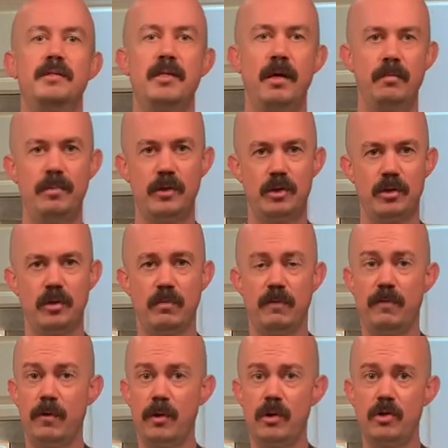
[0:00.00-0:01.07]
temperature
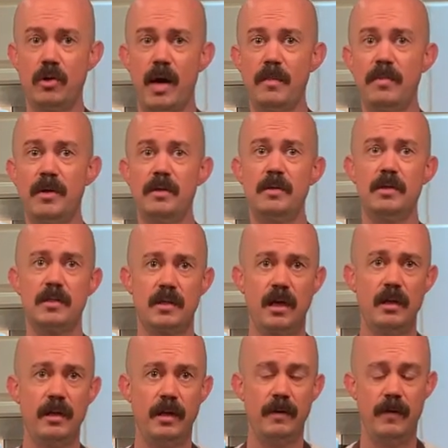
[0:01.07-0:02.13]
before you drop it in the
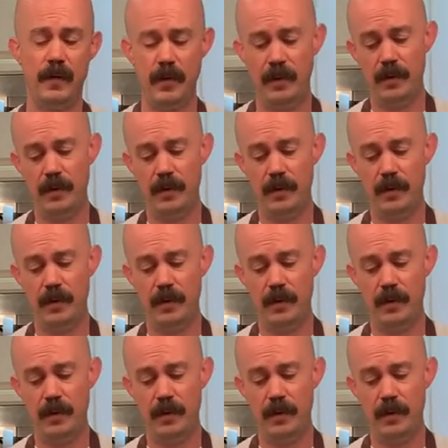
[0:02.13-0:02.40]
skillet.